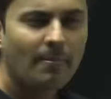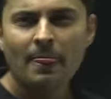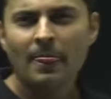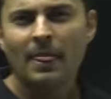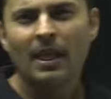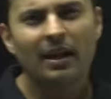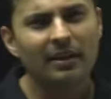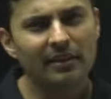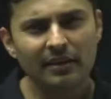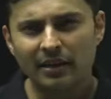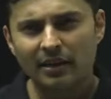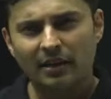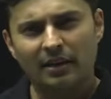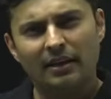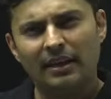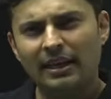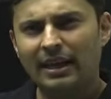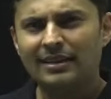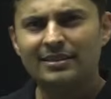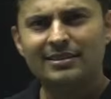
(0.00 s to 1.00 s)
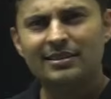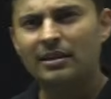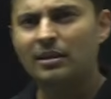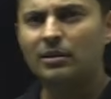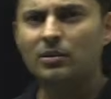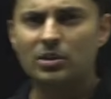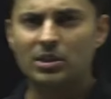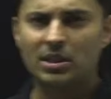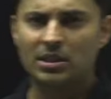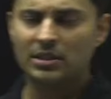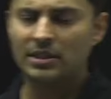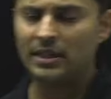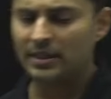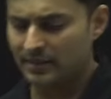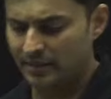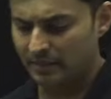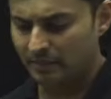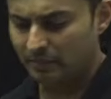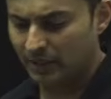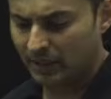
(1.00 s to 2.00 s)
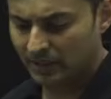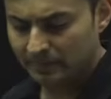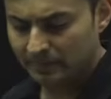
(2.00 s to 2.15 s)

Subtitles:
The last 3 questions are simple.